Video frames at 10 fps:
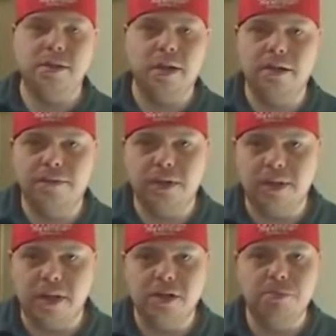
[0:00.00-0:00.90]
scientific
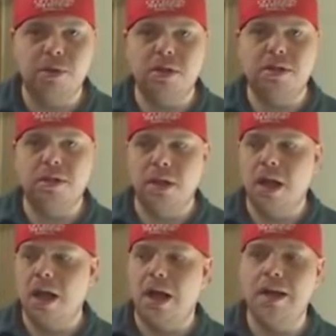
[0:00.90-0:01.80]
textbooks,
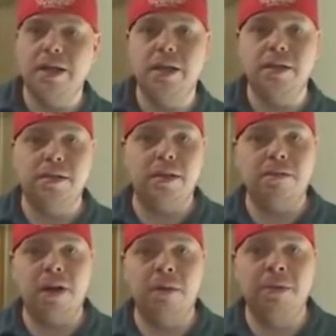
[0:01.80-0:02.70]
i.e. the
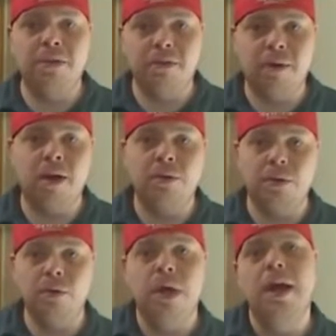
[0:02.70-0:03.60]
environment around
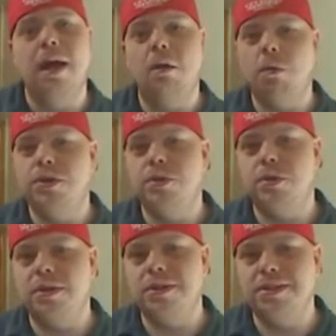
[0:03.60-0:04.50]
you, at which
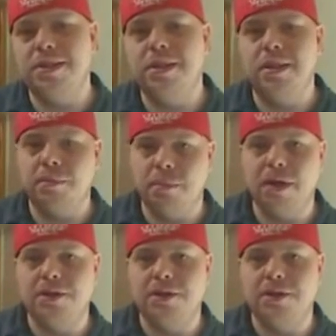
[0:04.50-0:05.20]
you can see and